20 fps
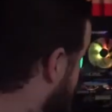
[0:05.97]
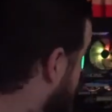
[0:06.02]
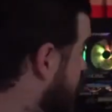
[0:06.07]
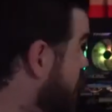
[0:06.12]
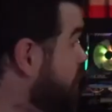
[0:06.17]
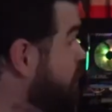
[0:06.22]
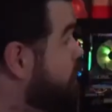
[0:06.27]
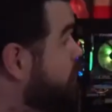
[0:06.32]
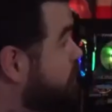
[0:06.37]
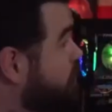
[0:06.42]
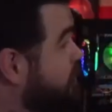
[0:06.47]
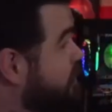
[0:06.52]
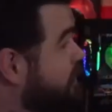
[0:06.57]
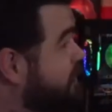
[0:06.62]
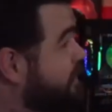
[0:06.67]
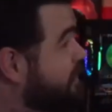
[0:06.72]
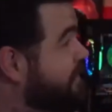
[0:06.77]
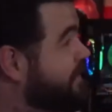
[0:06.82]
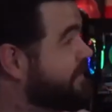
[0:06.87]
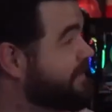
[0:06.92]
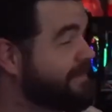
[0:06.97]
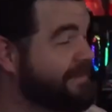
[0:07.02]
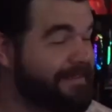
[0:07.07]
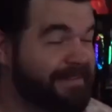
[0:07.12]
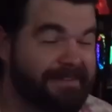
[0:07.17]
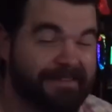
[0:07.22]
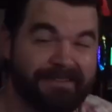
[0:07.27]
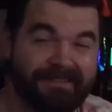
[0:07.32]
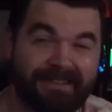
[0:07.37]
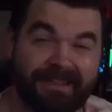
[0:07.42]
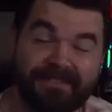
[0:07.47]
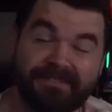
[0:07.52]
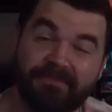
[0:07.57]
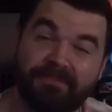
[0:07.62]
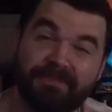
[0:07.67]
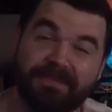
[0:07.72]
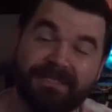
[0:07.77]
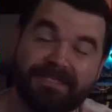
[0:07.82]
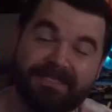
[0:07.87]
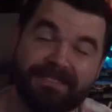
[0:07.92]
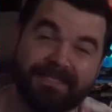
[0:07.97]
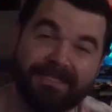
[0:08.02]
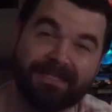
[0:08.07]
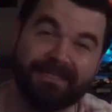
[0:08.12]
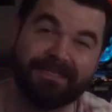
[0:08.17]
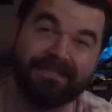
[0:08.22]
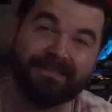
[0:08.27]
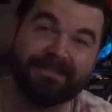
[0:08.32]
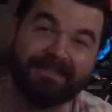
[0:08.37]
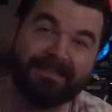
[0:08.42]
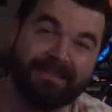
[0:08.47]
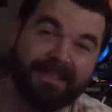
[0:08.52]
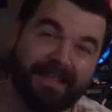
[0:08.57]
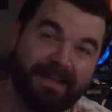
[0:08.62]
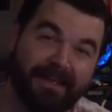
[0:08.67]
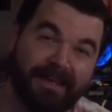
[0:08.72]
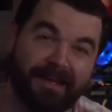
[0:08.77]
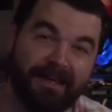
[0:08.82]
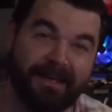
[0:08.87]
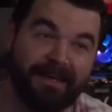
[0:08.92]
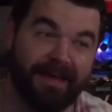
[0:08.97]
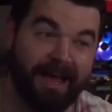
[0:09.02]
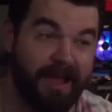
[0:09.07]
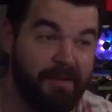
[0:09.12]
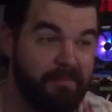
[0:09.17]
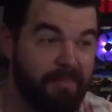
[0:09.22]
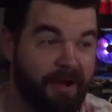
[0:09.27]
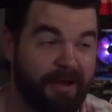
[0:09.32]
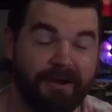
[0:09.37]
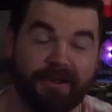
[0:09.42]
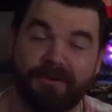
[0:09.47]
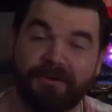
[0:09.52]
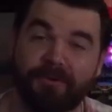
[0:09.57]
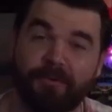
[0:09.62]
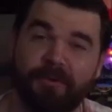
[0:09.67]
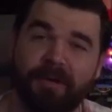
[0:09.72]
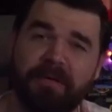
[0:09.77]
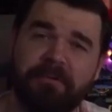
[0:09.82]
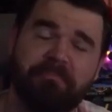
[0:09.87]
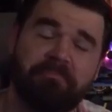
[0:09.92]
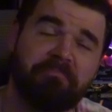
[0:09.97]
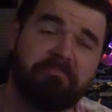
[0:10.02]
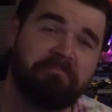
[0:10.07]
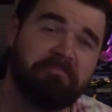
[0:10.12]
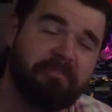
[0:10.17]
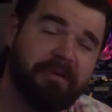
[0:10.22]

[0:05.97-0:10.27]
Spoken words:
Oh, that's a PC that I bought on a whim